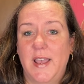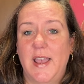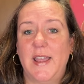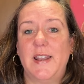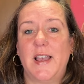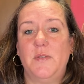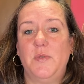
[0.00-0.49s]

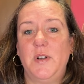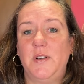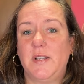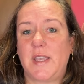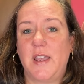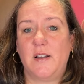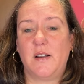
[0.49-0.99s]
And I
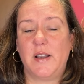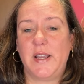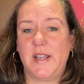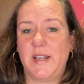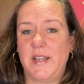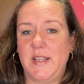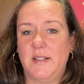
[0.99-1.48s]
wouldn't carry
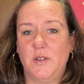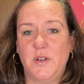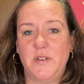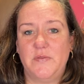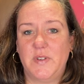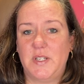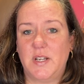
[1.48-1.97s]
any
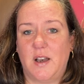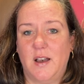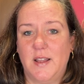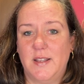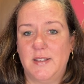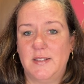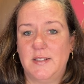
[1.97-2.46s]
Louis
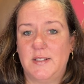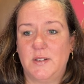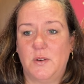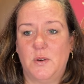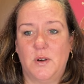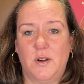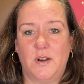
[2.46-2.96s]
Vuittons
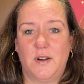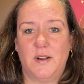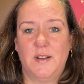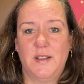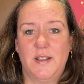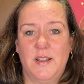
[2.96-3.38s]
or